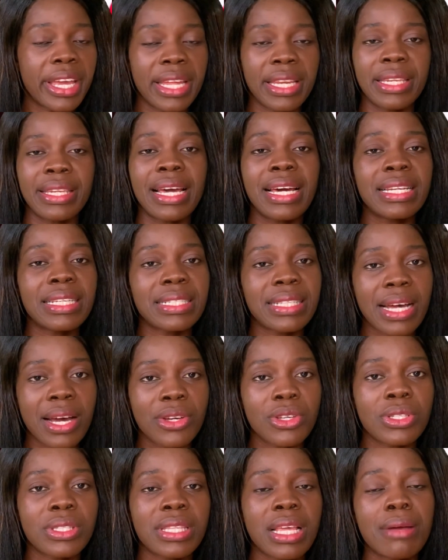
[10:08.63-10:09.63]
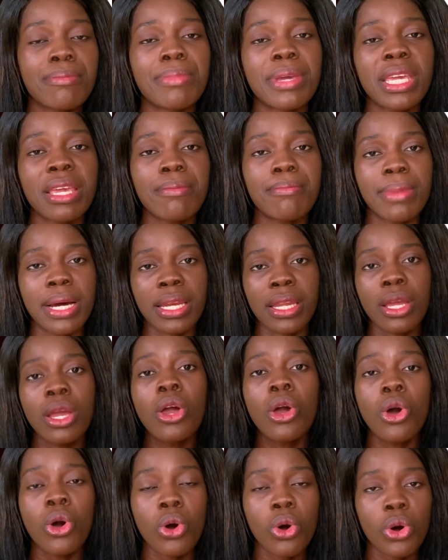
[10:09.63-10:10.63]
and that is how you start making money
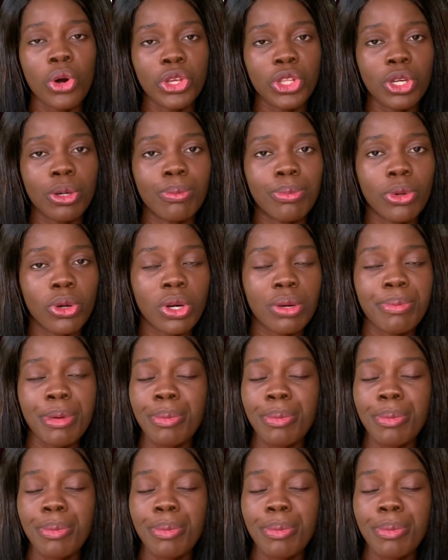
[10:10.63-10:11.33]
on your blog.